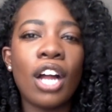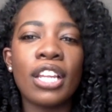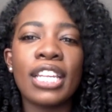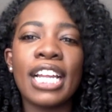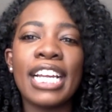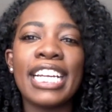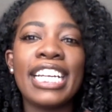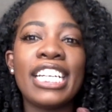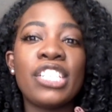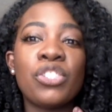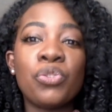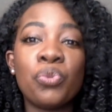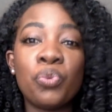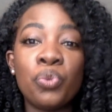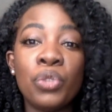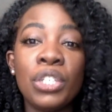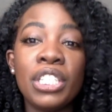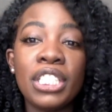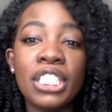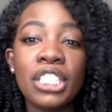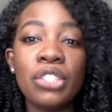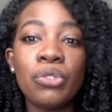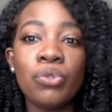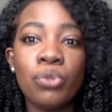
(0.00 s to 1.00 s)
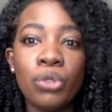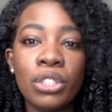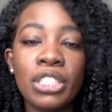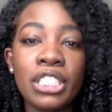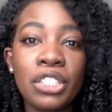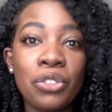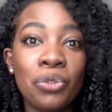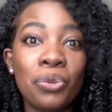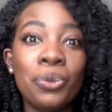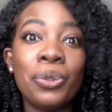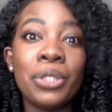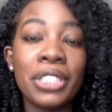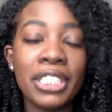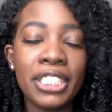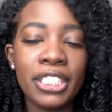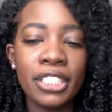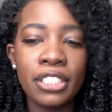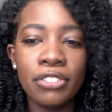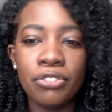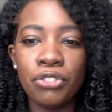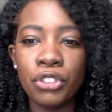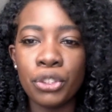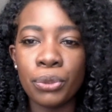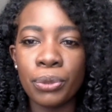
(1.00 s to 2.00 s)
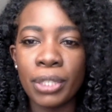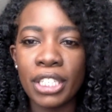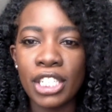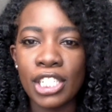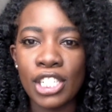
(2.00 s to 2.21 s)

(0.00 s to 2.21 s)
like it's really, really, really good viewing.